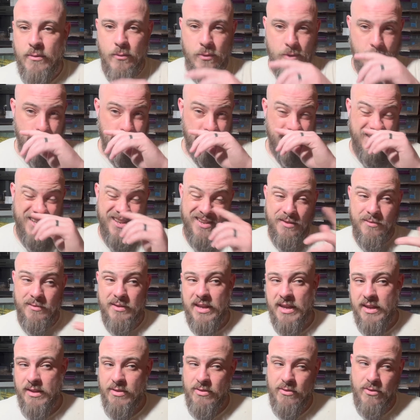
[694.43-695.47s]
We're only
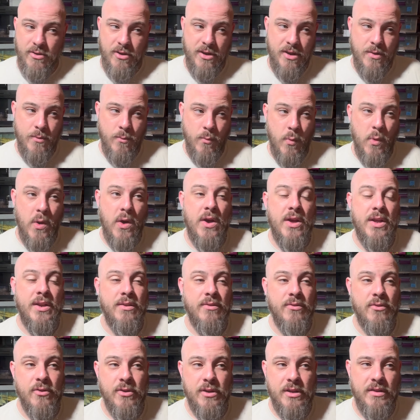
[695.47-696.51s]
day
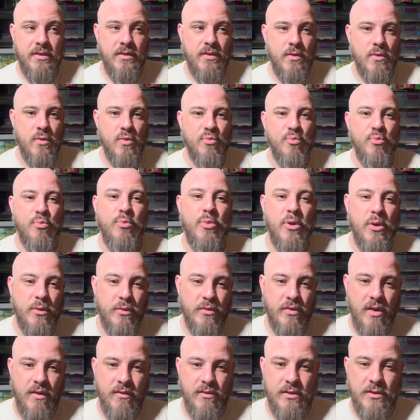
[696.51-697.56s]
31, 32
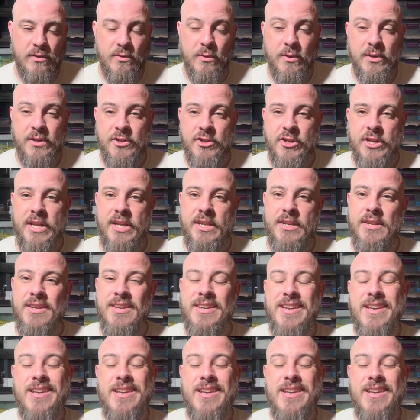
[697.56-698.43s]
post-ovulatory shed.